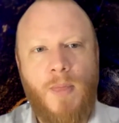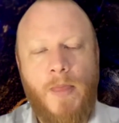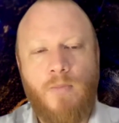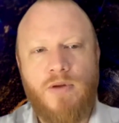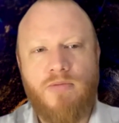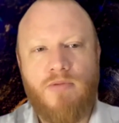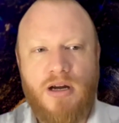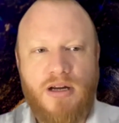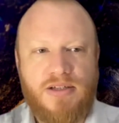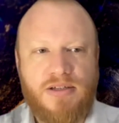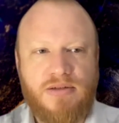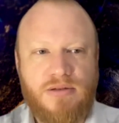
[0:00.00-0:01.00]
with
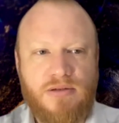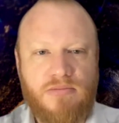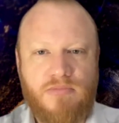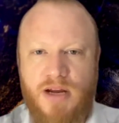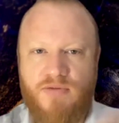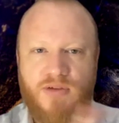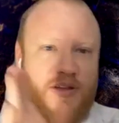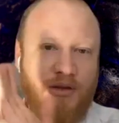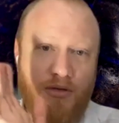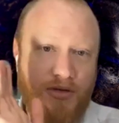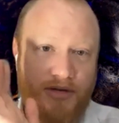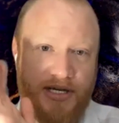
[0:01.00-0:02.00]
regard to everything that
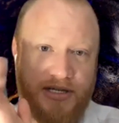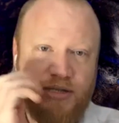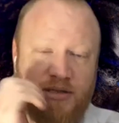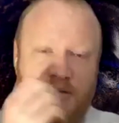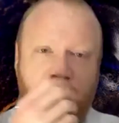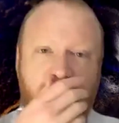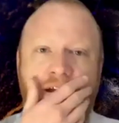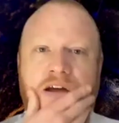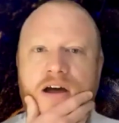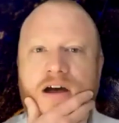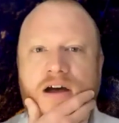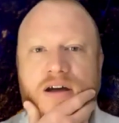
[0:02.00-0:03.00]
Andre did,
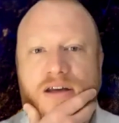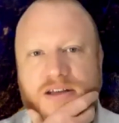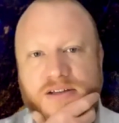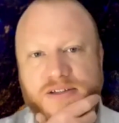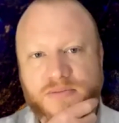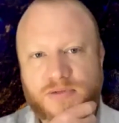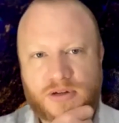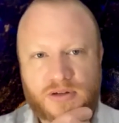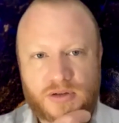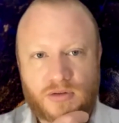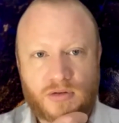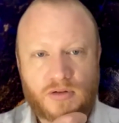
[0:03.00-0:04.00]
his
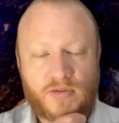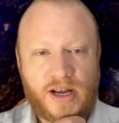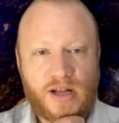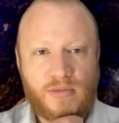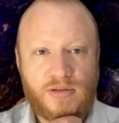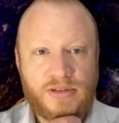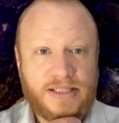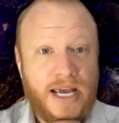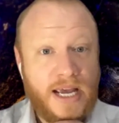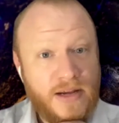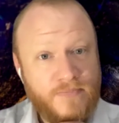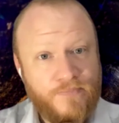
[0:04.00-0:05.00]
results are all available
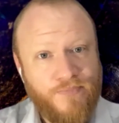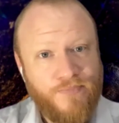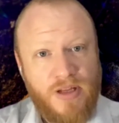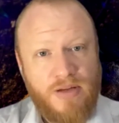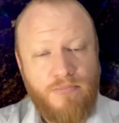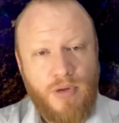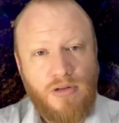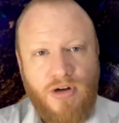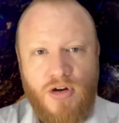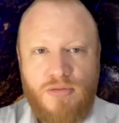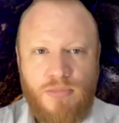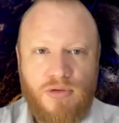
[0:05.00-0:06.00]
today in Boulder
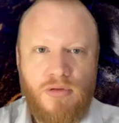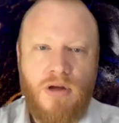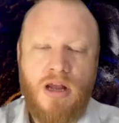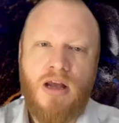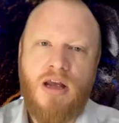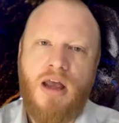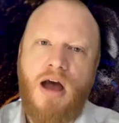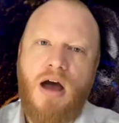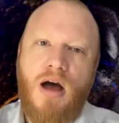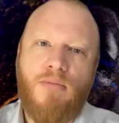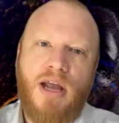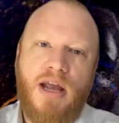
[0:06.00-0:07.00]
Opal,
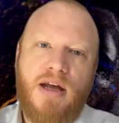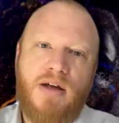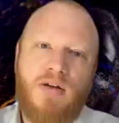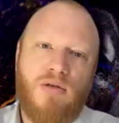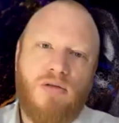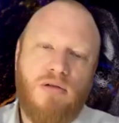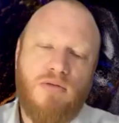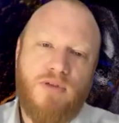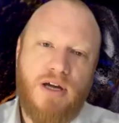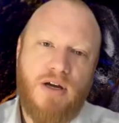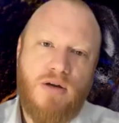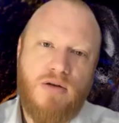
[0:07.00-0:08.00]
and all of
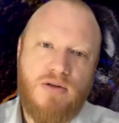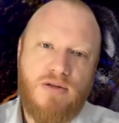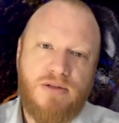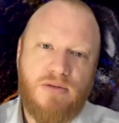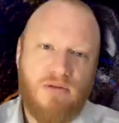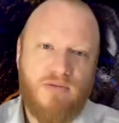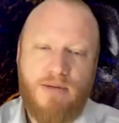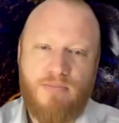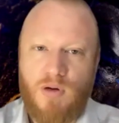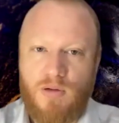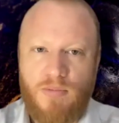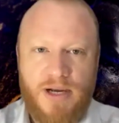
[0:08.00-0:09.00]
that
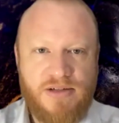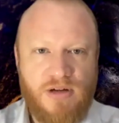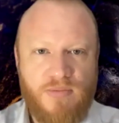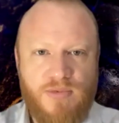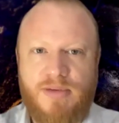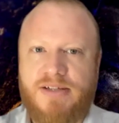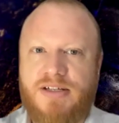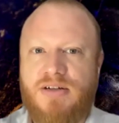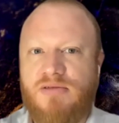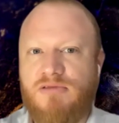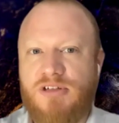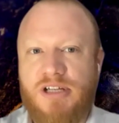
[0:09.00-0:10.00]
model-based
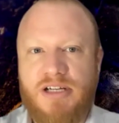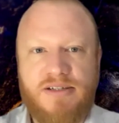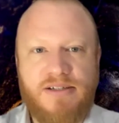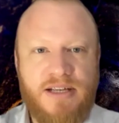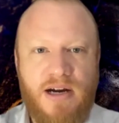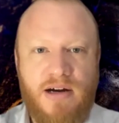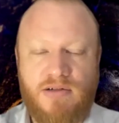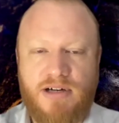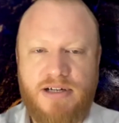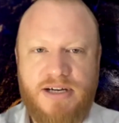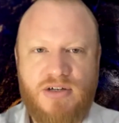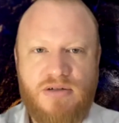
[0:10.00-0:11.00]
optimization routines and
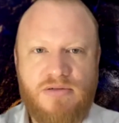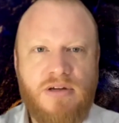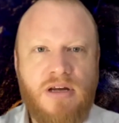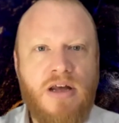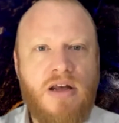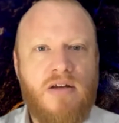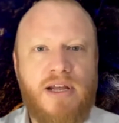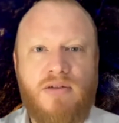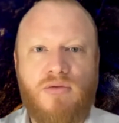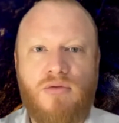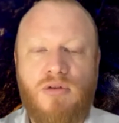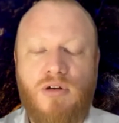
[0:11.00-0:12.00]
characterization,
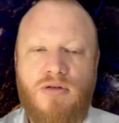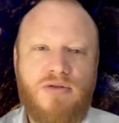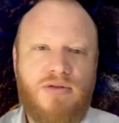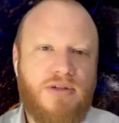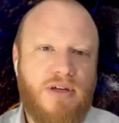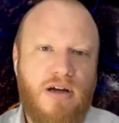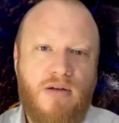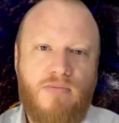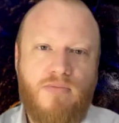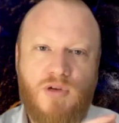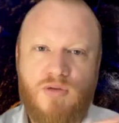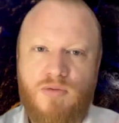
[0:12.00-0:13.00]
that all goes,
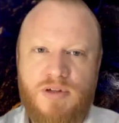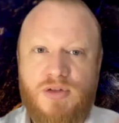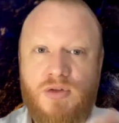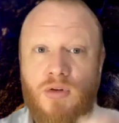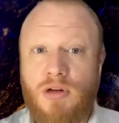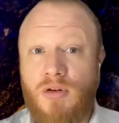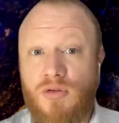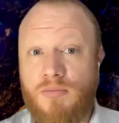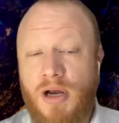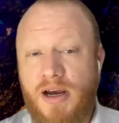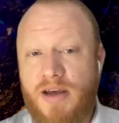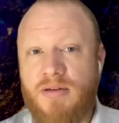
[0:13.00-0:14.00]
you install a local
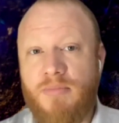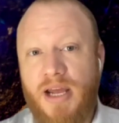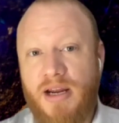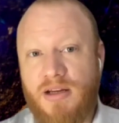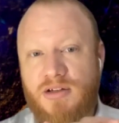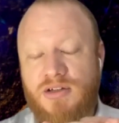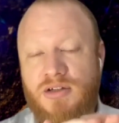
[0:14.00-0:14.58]
Python package,